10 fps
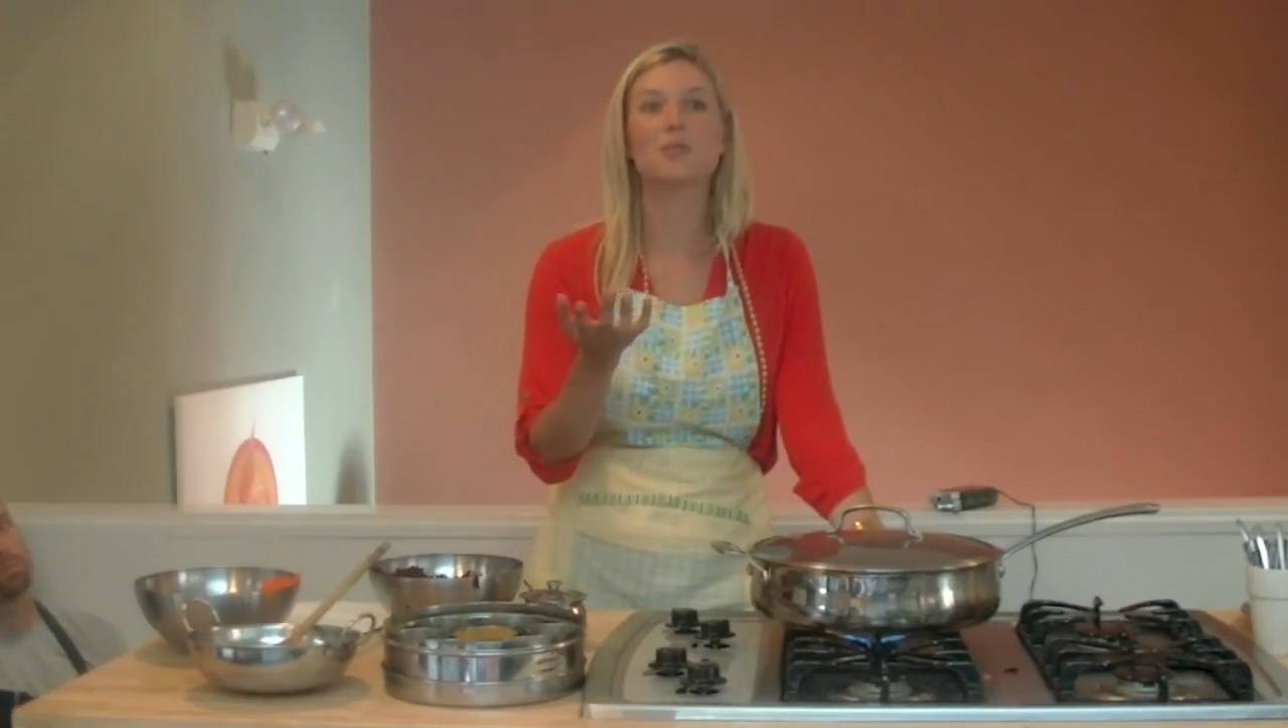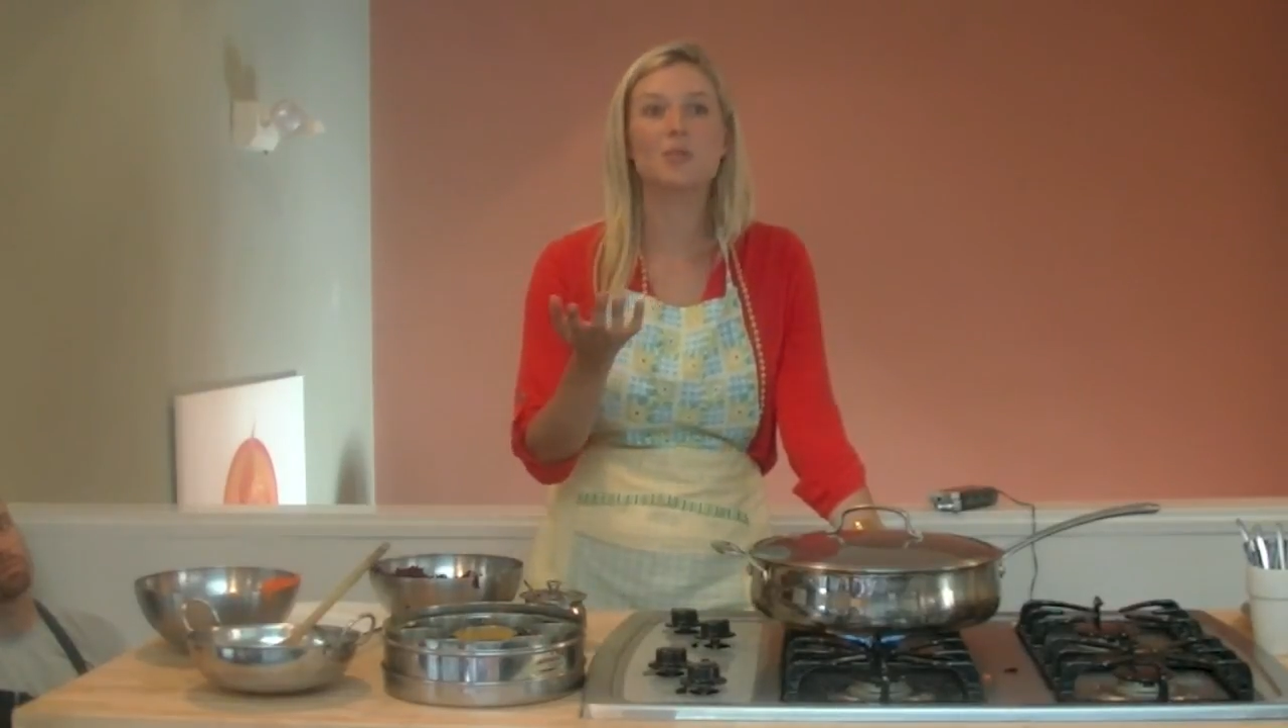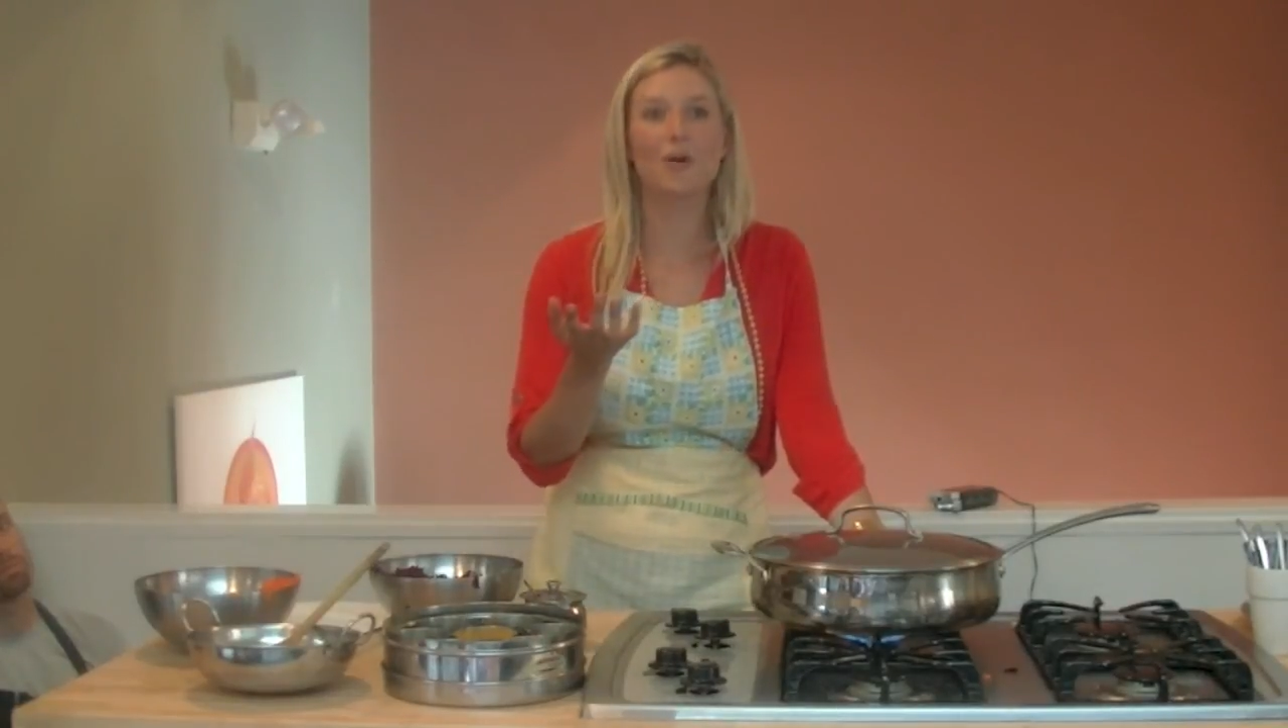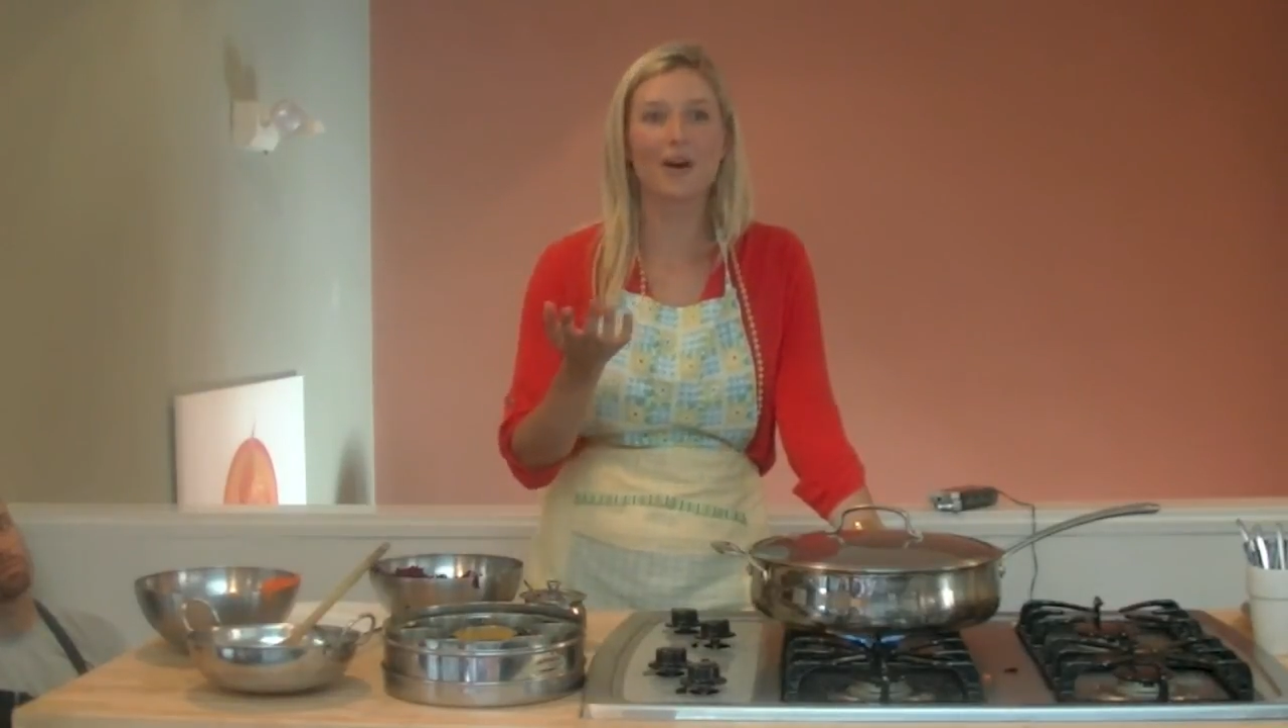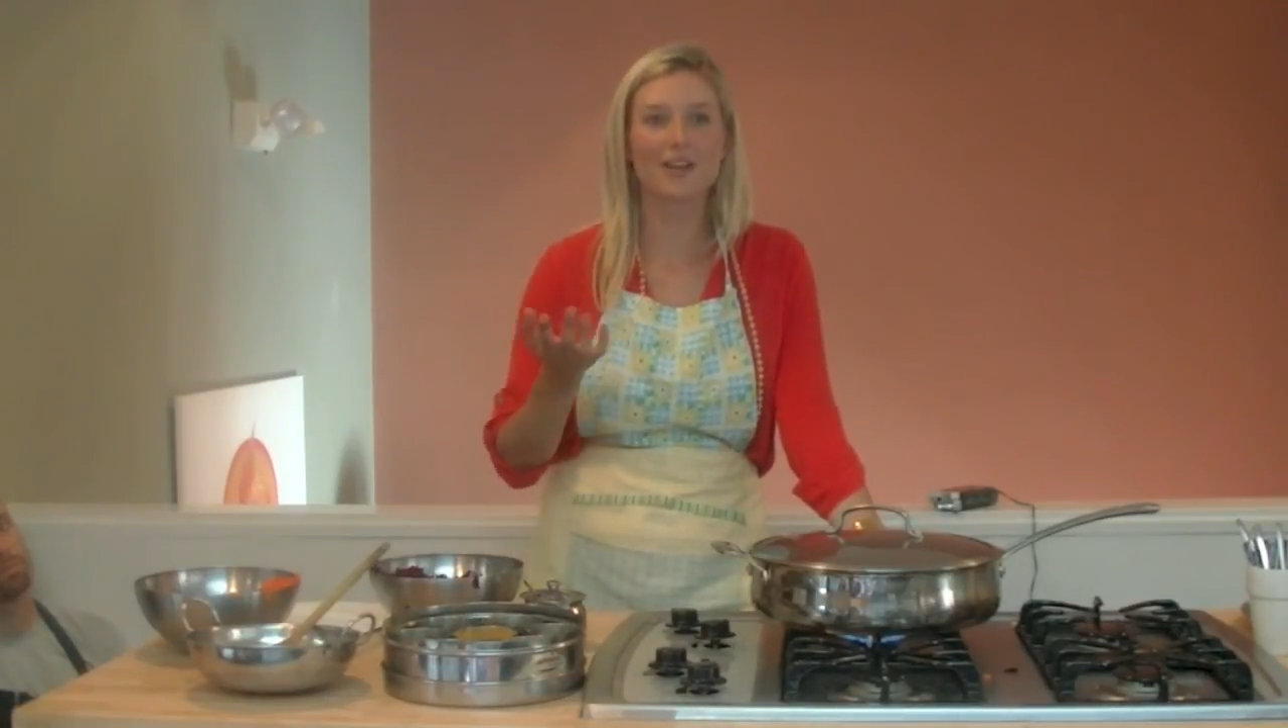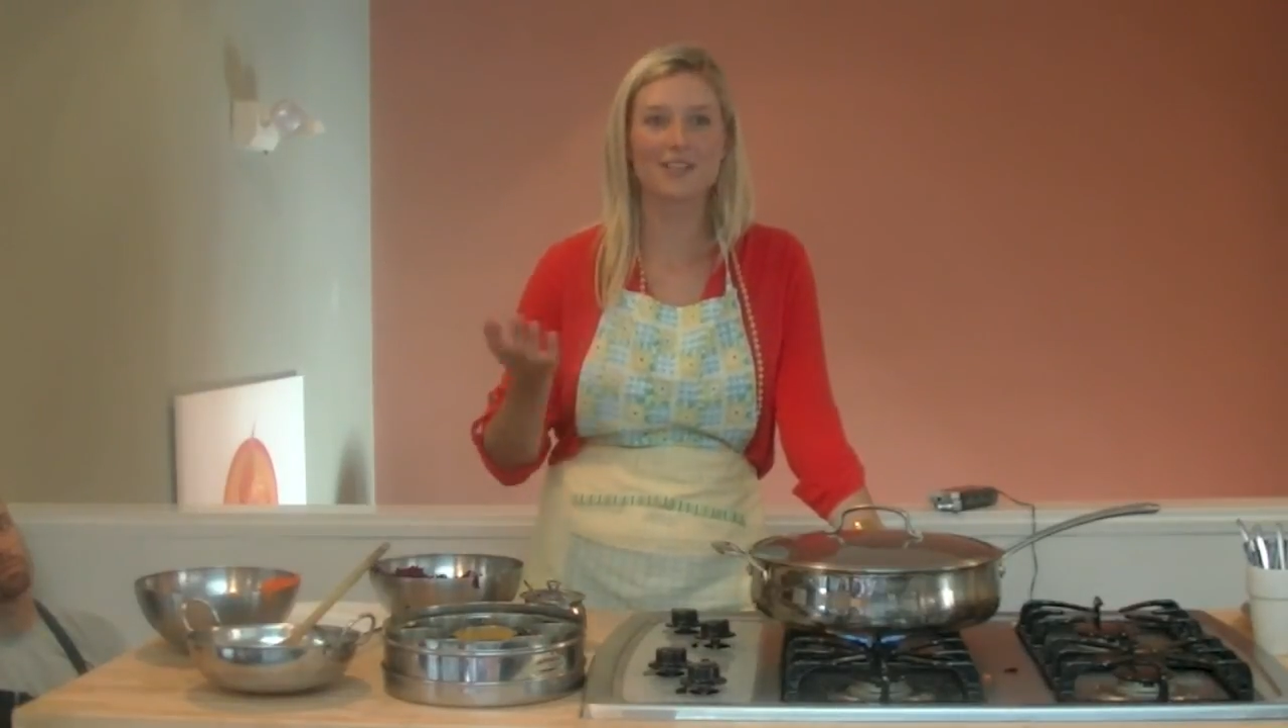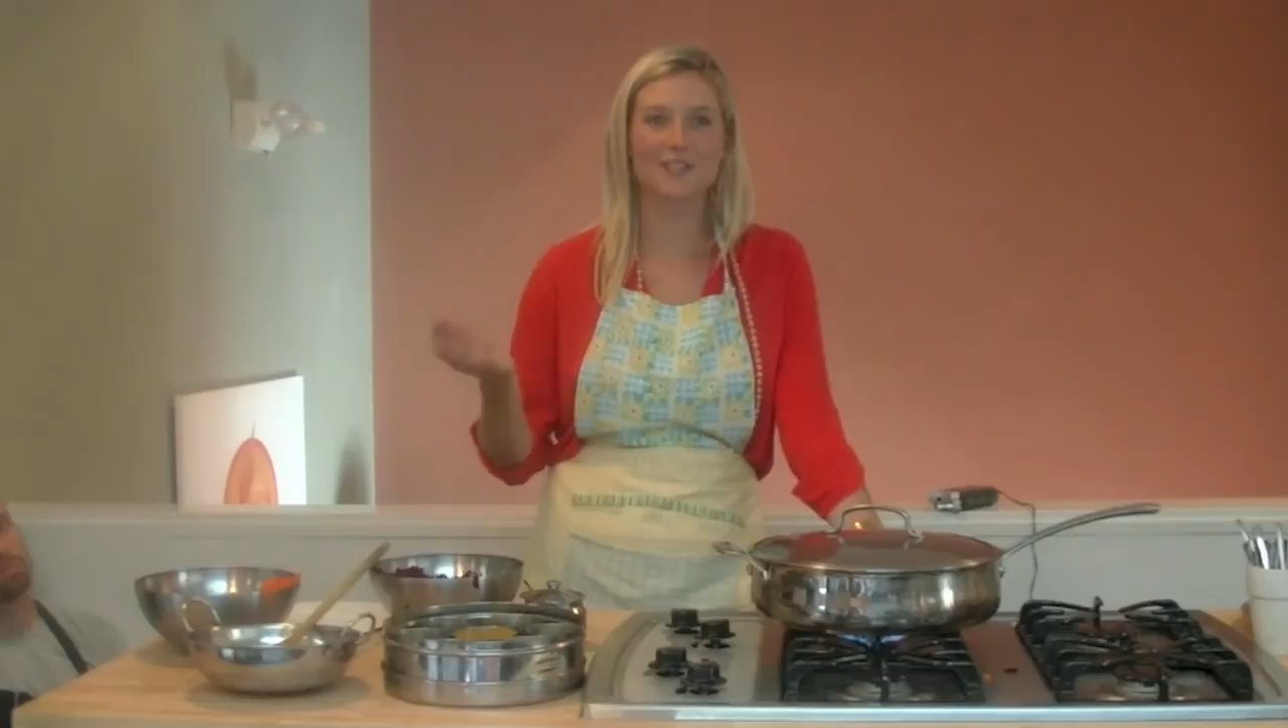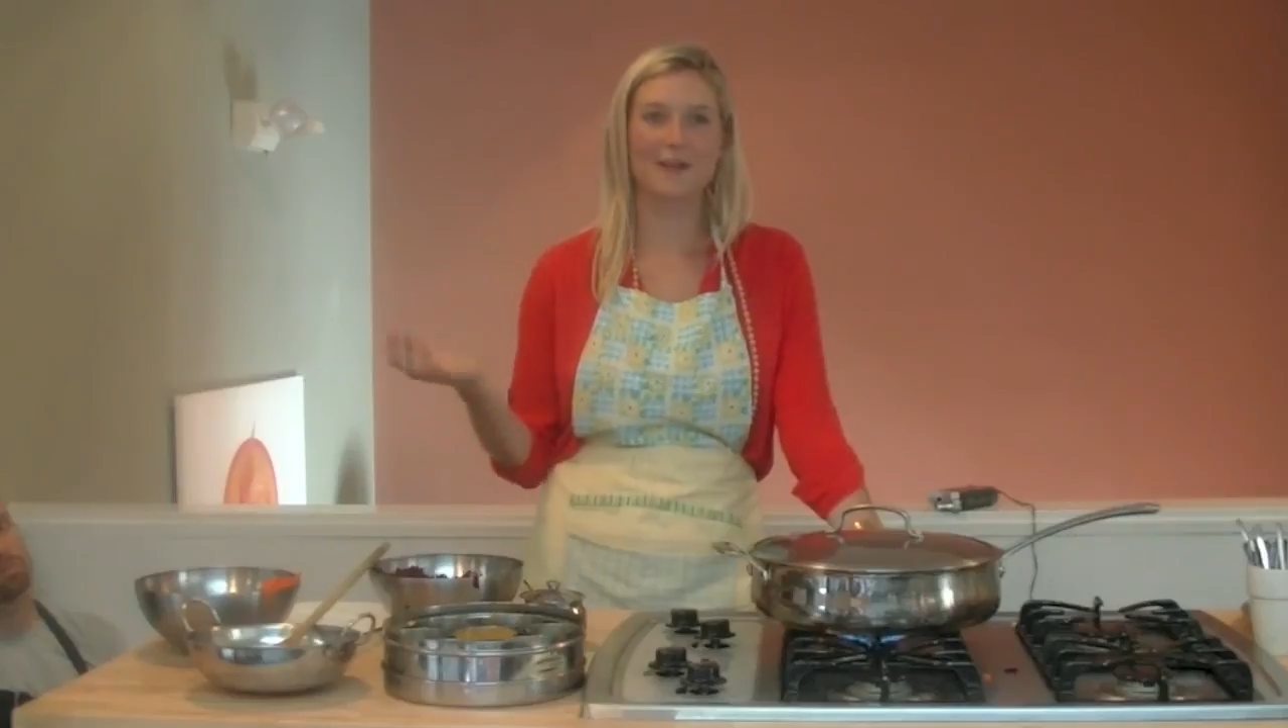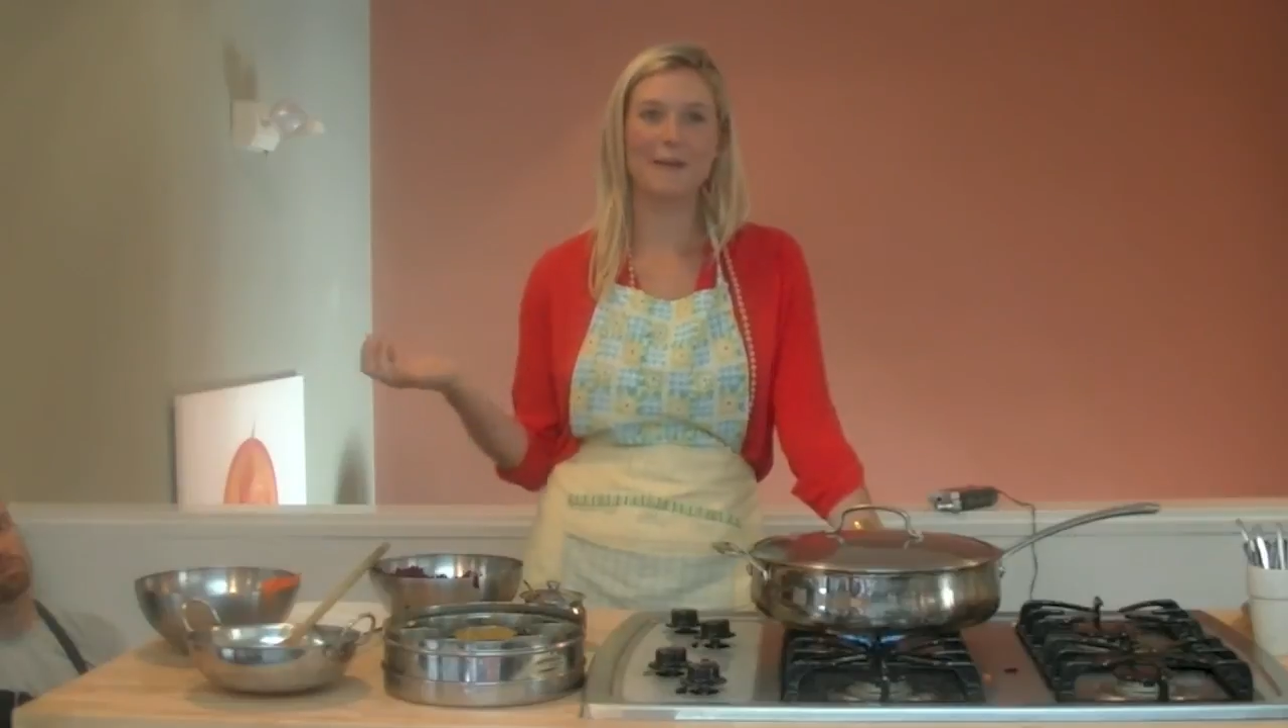squash.